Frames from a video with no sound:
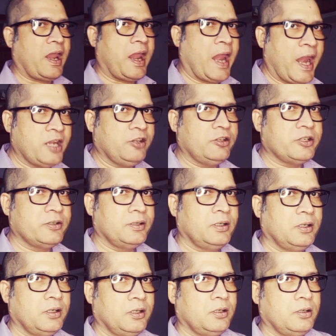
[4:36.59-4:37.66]
and
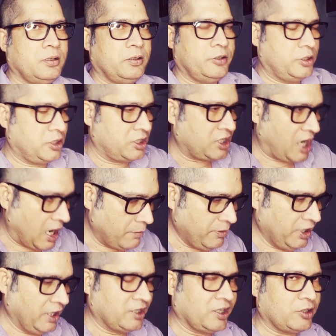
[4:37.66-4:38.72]

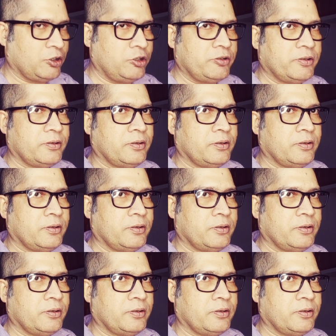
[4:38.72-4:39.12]
terminated